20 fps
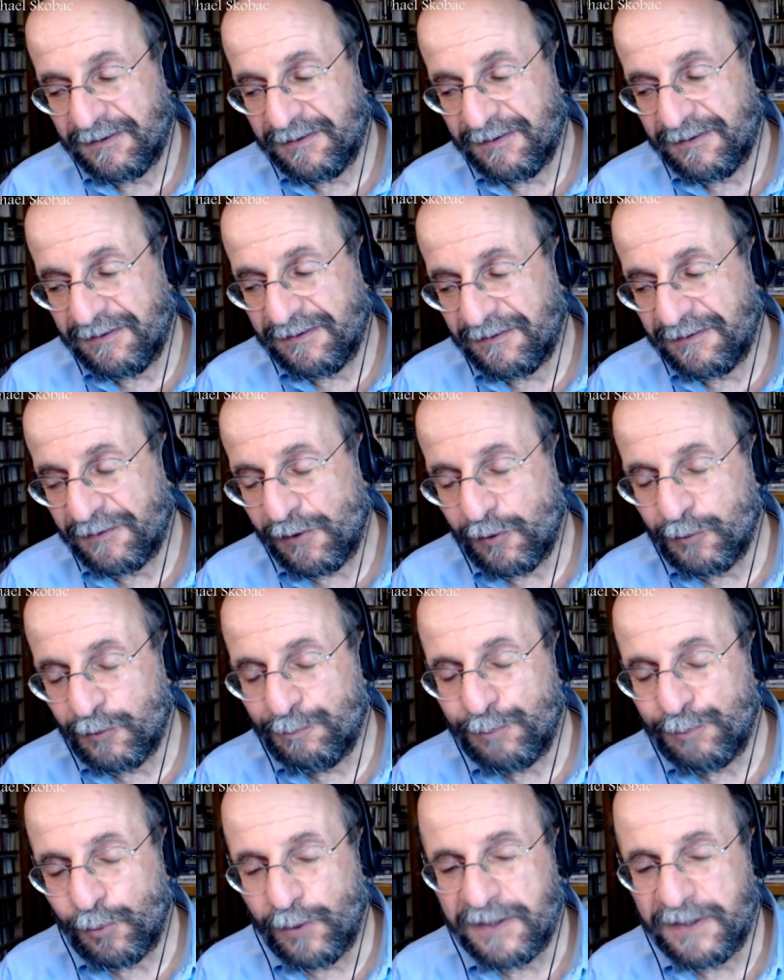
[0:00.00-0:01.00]
the whole
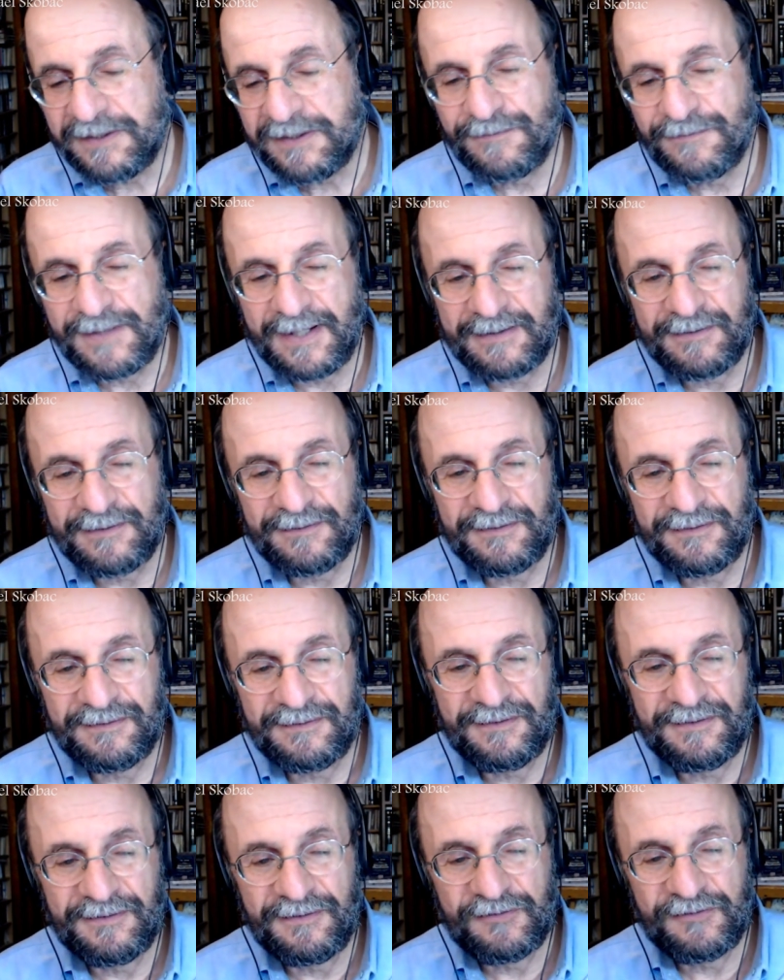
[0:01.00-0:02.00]
point of that
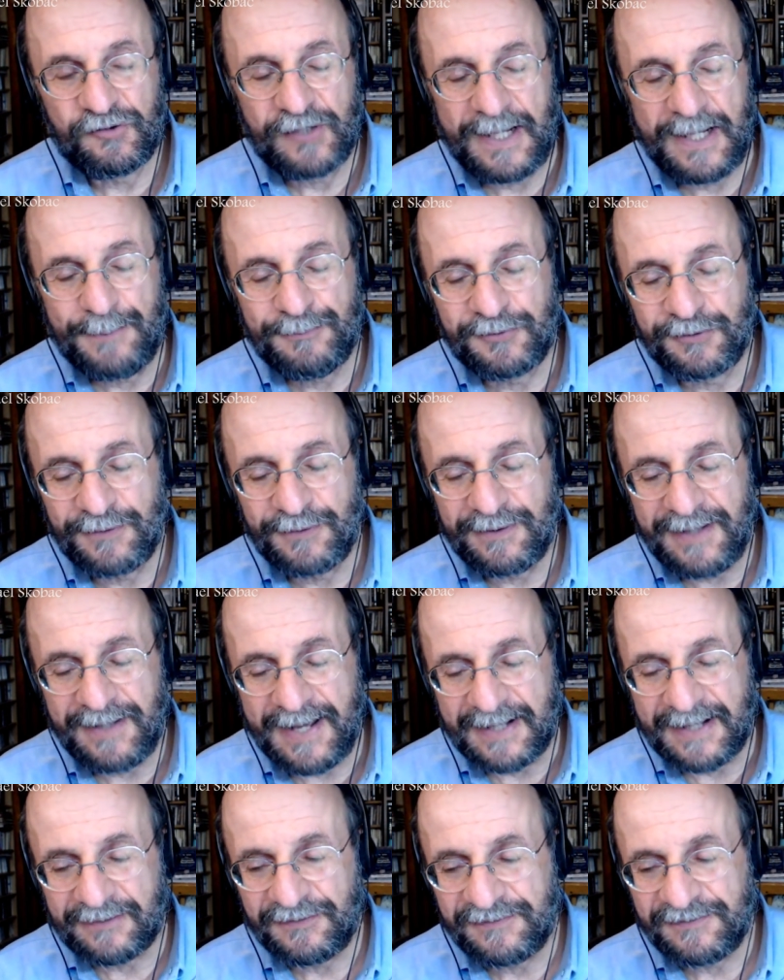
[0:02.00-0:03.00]
chapter in
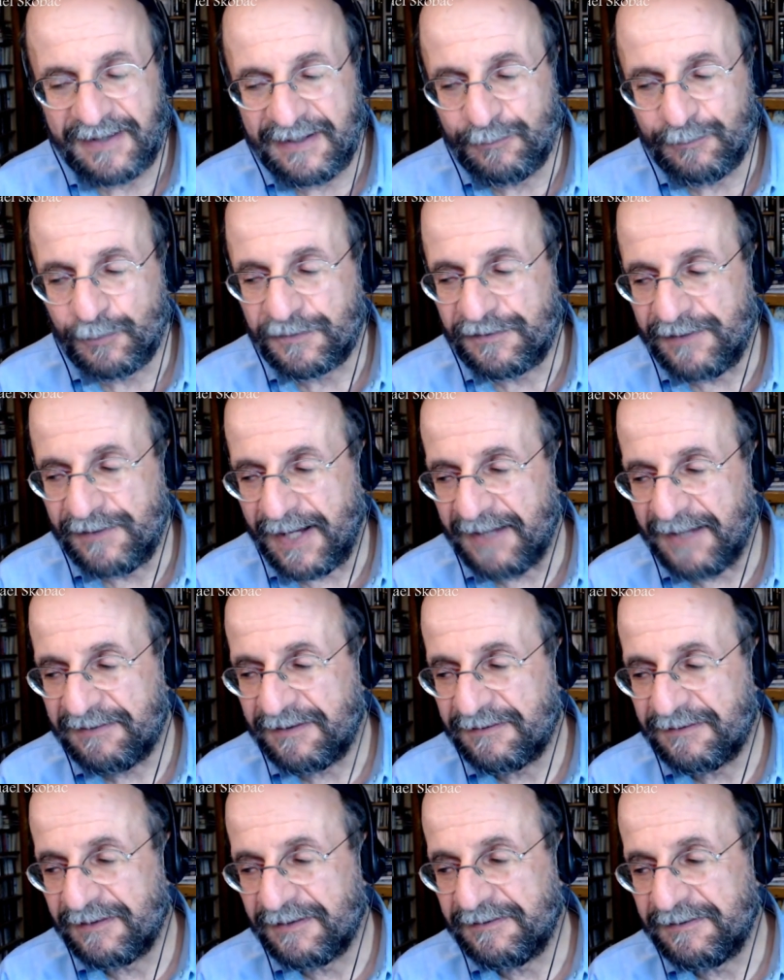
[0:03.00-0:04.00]
Acts 10 was not
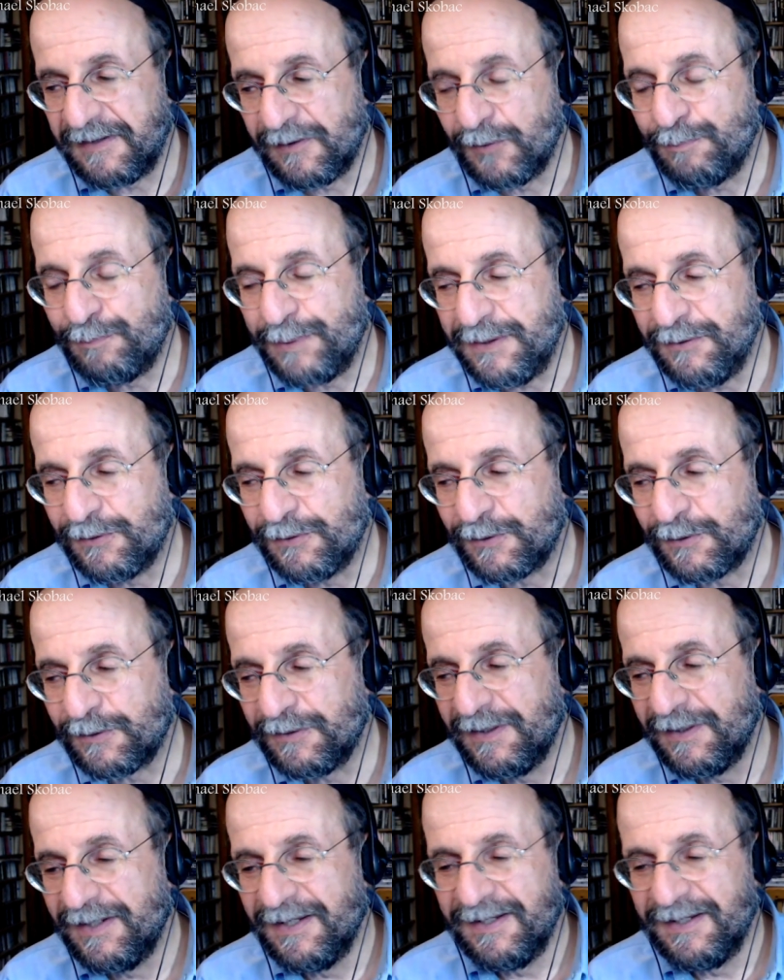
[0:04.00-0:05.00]
to tell Peter
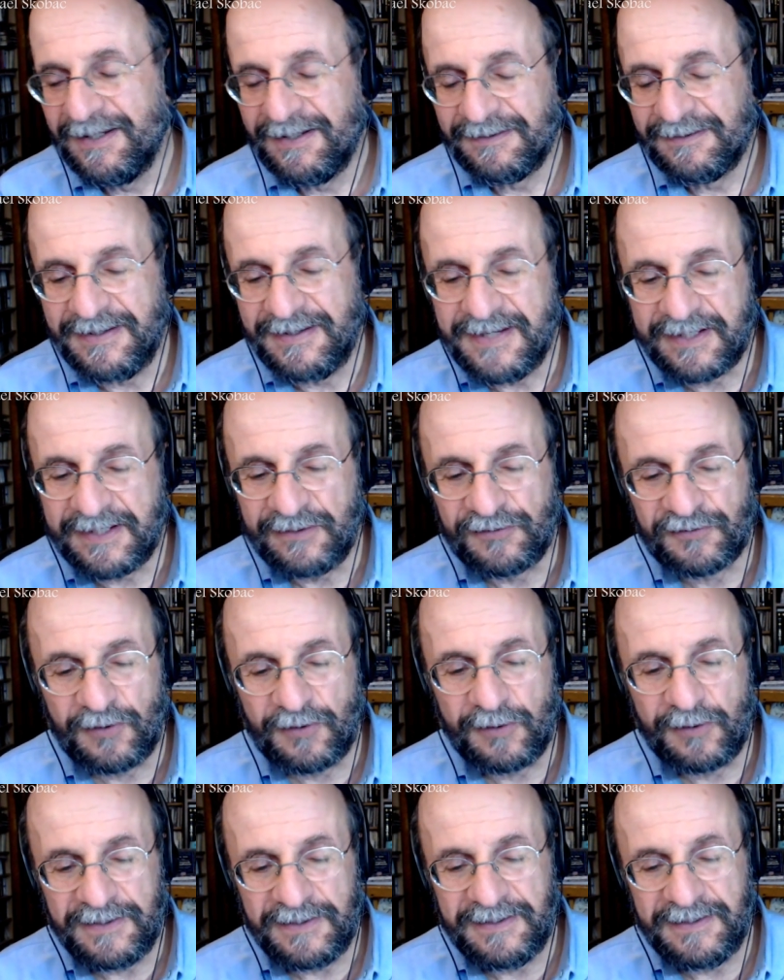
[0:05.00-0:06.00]
that he could
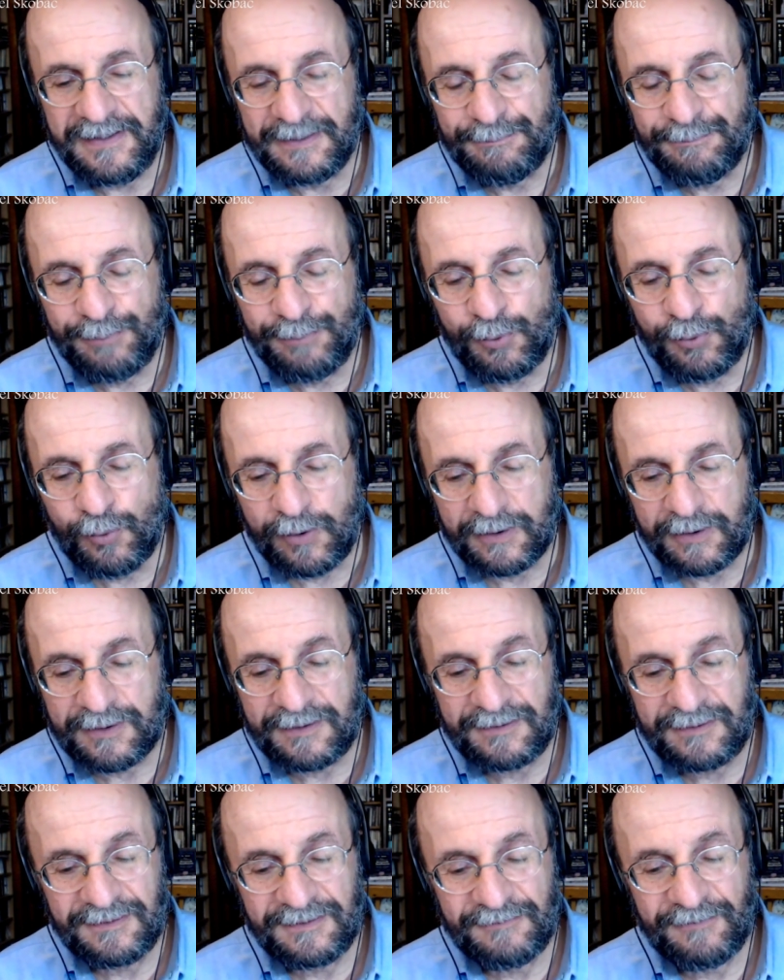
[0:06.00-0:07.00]
start eating pork,
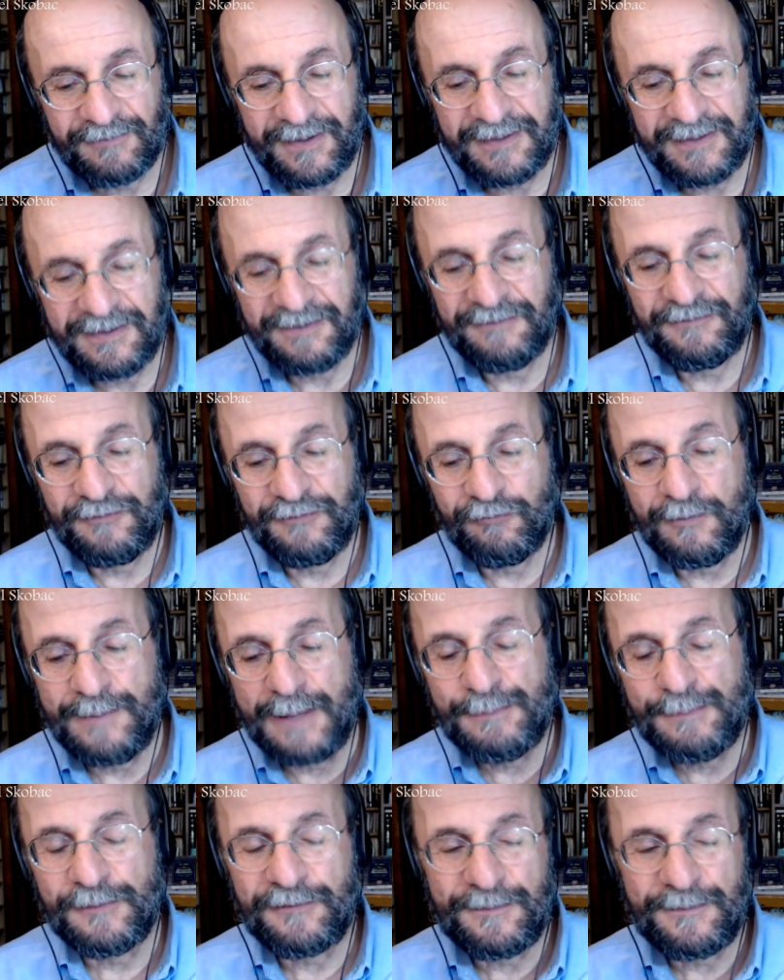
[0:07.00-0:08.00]
right? If you
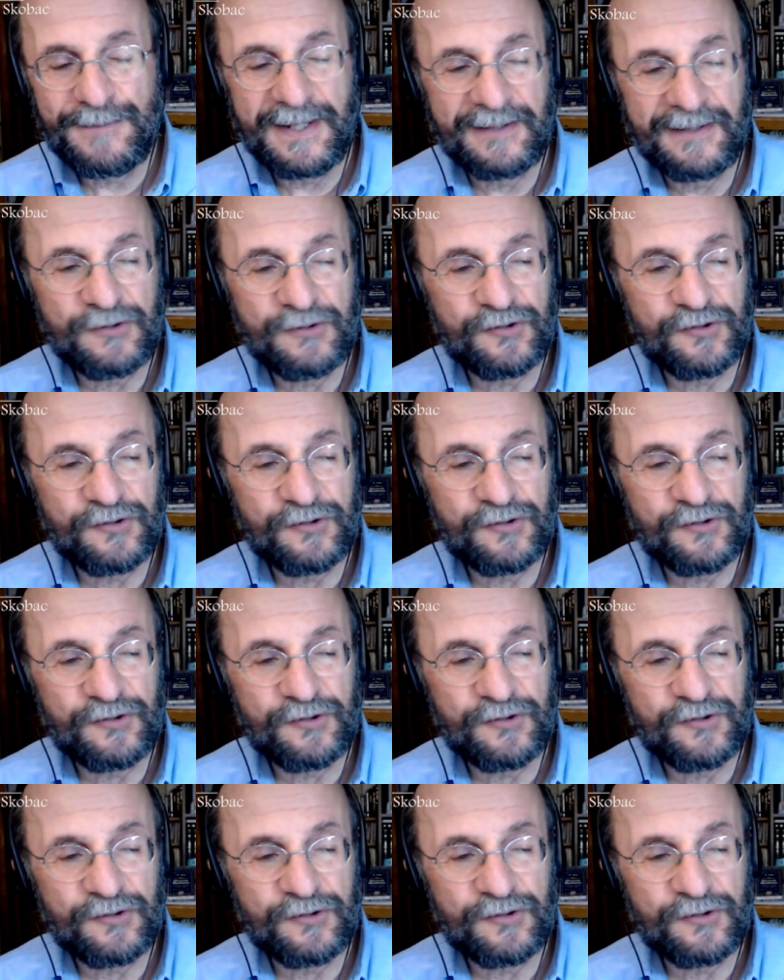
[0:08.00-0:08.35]
remember from that